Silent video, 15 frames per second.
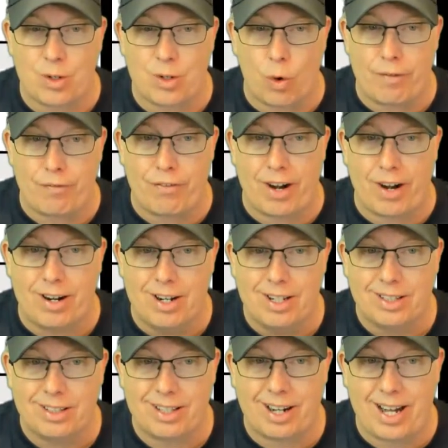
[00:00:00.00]
scoring affair
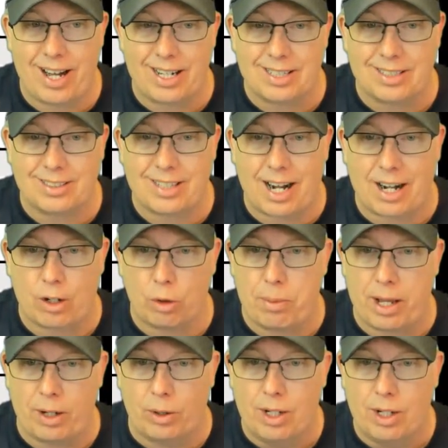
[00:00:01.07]
tonight in
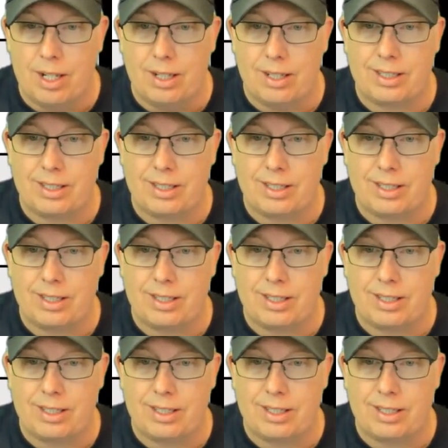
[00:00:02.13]
Sacramento.